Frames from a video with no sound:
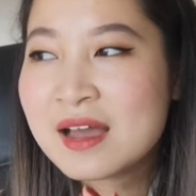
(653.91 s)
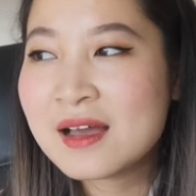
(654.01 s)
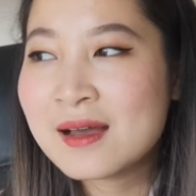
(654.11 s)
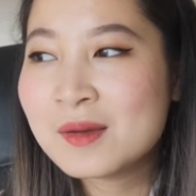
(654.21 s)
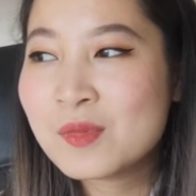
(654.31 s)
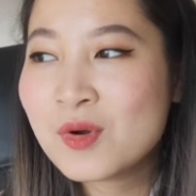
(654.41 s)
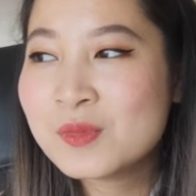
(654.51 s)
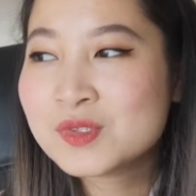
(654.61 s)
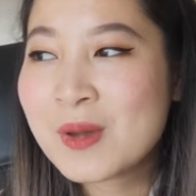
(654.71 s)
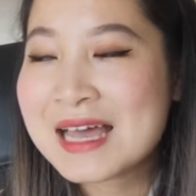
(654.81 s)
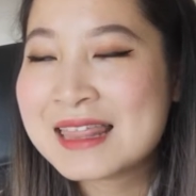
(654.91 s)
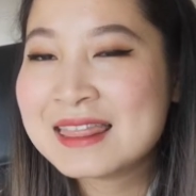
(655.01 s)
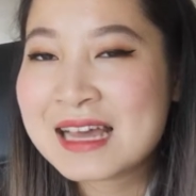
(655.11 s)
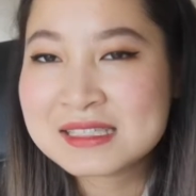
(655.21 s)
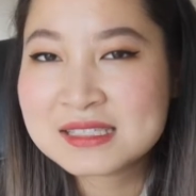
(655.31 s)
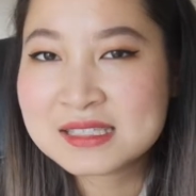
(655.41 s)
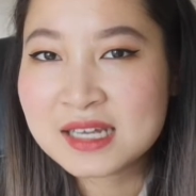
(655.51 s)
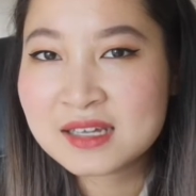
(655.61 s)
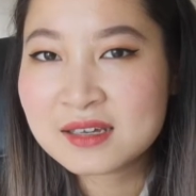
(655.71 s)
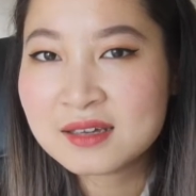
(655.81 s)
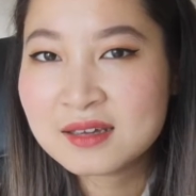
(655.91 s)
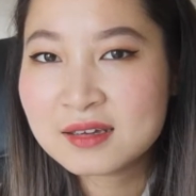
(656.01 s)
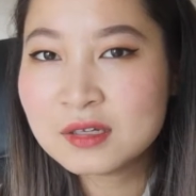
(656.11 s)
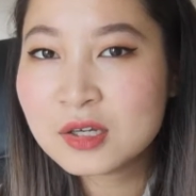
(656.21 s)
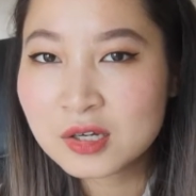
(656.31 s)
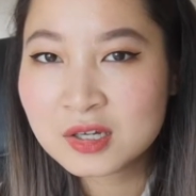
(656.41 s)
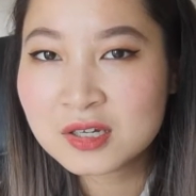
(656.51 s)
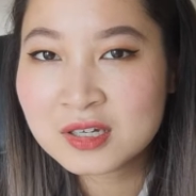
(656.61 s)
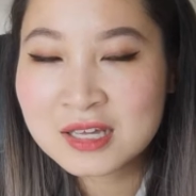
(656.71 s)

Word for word: um, almost quite elastic look.